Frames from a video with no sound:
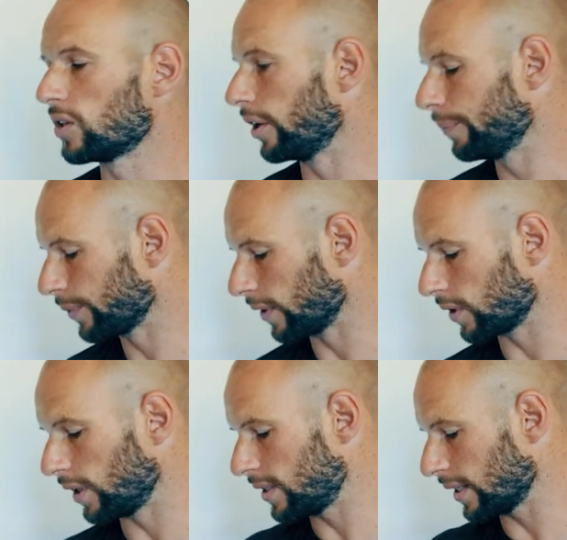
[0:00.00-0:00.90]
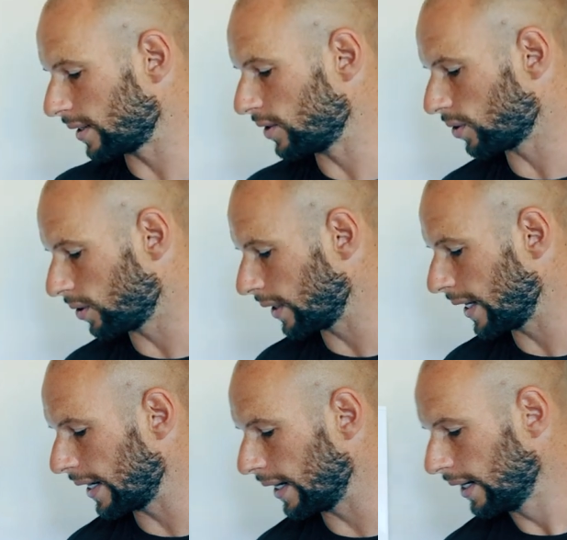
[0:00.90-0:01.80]
So I've got a 6-inch ruler
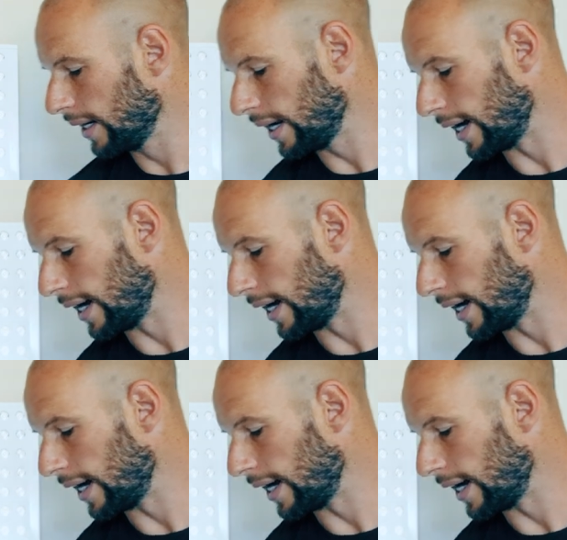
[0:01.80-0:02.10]
here.